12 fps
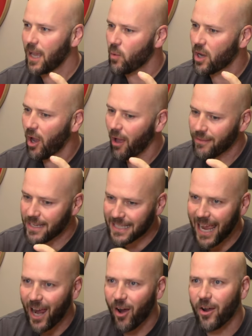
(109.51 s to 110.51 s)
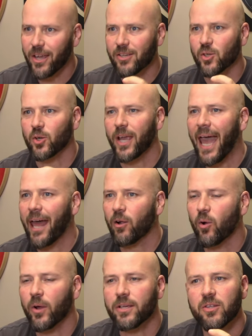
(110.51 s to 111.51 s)
I would call these areas or
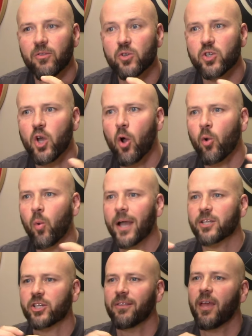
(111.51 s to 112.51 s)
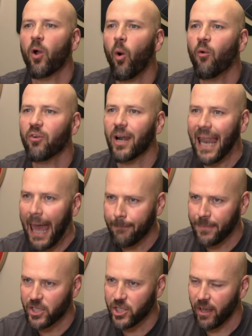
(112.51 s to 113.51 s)
categories, and there's no question they
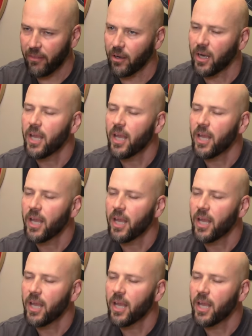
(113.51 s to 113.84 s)
overlap each other.